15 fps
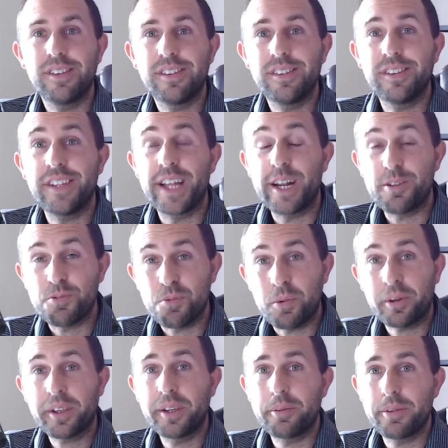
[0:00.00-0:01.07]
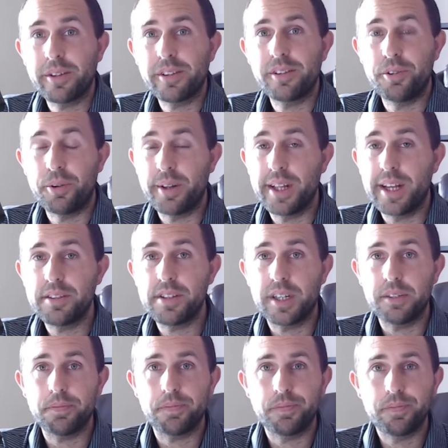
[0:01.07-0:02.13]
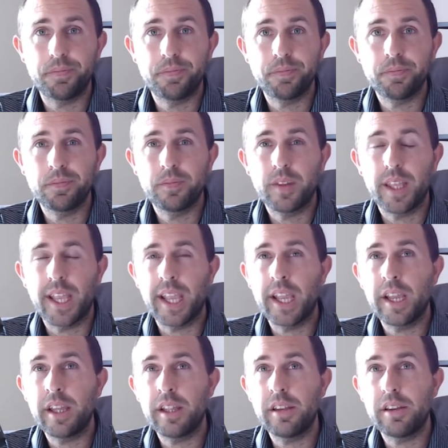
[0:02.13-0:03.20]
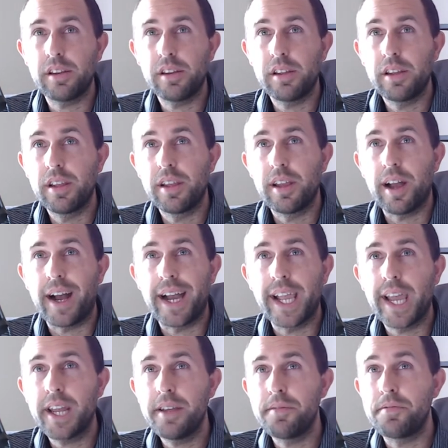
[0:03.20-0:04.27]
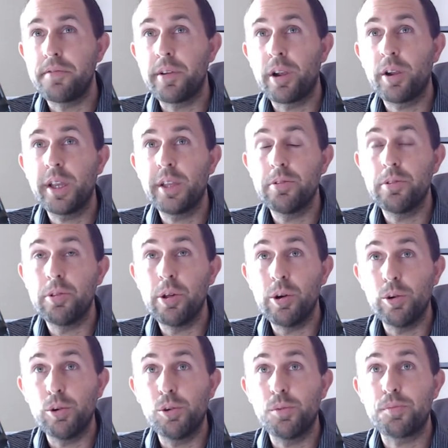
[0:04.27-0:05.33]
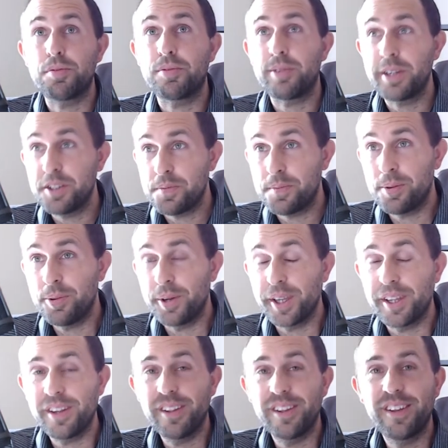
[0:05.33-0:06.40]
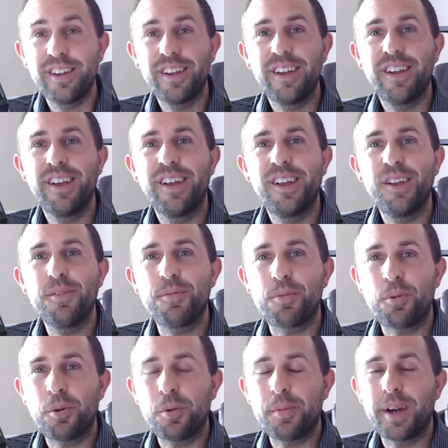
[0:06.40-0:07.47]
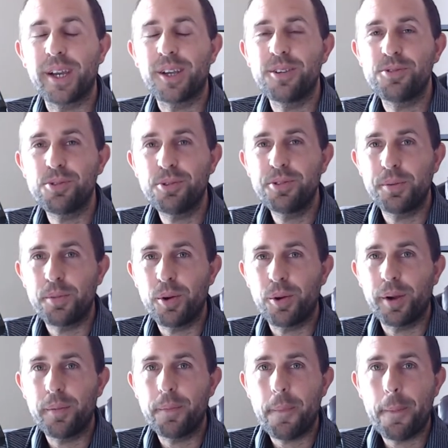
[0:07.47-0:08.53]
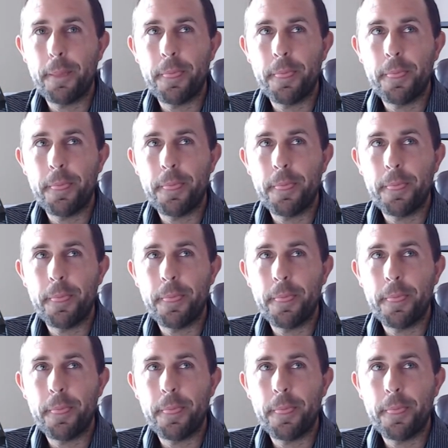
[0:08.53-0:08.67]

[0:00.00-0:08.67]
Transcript: that I was working with during that time. And I had a very low price point for my consulting program.